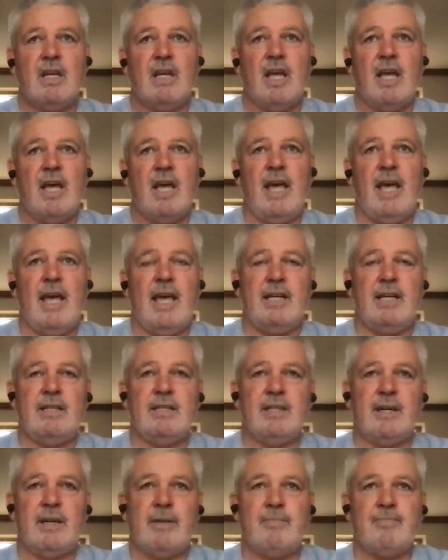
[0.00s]
And,
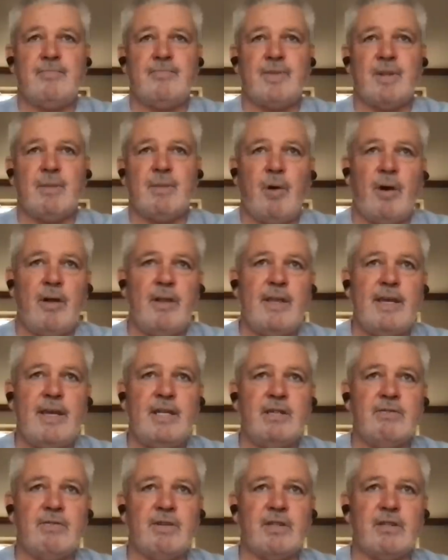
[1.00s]
um, by the
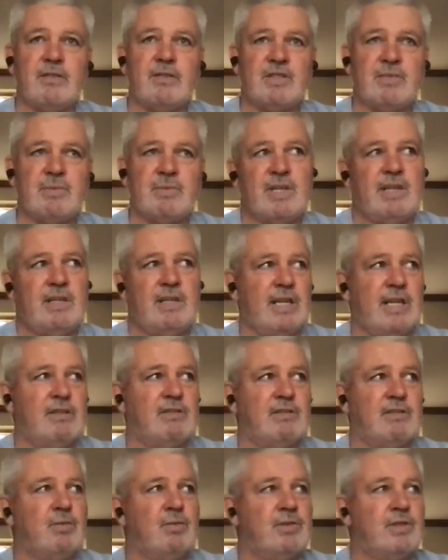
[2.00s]
end of it, as we're getting
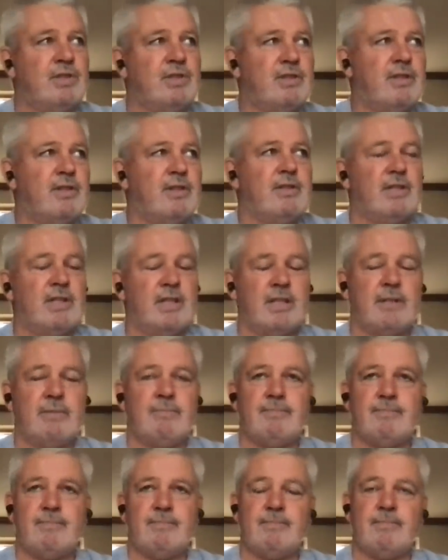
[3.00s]
towards the
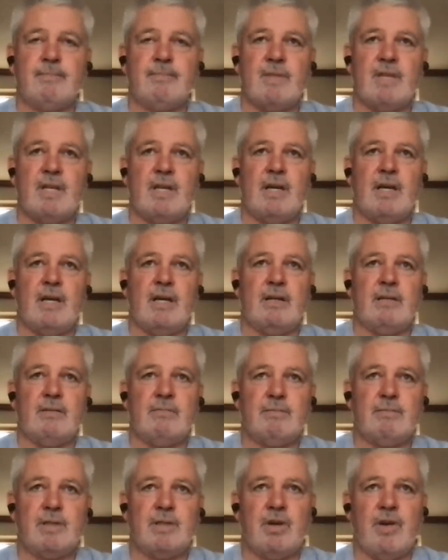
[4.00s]
uh,
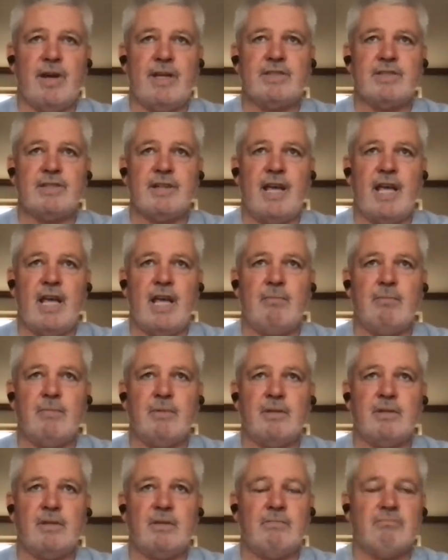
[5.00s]
the Grand Slam,
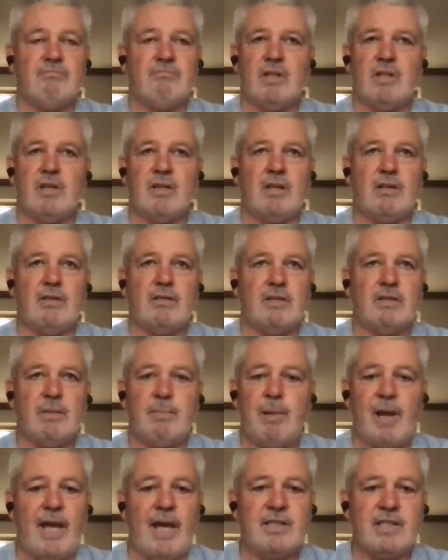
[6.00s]
the
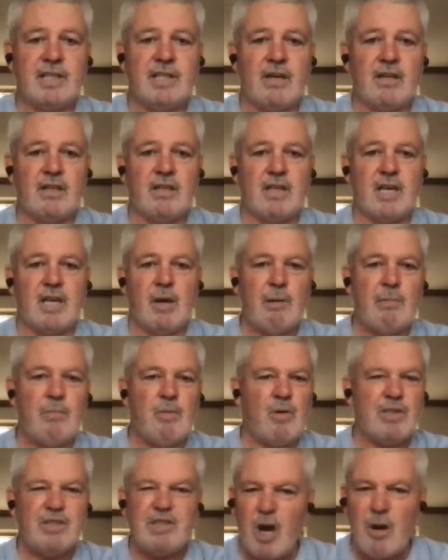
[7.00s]
players are going, "Come on,
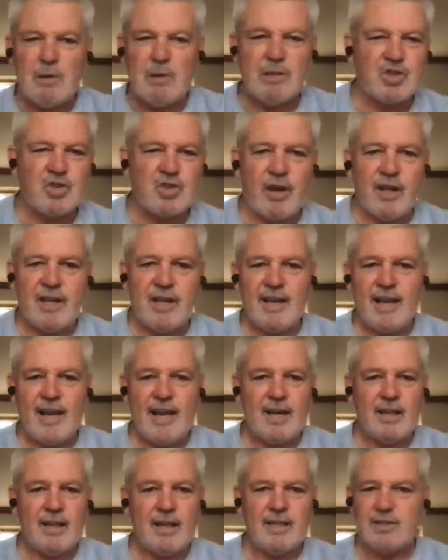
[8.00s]
boys! No one's training
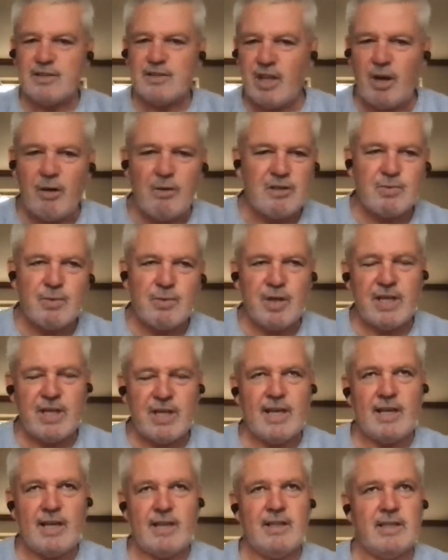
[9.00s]
harder than us. No one's working
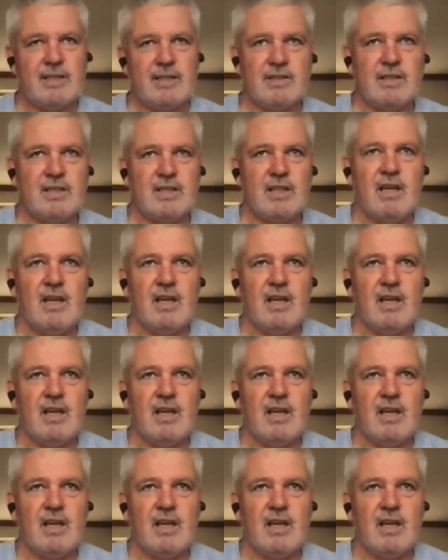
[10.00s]
harder than us."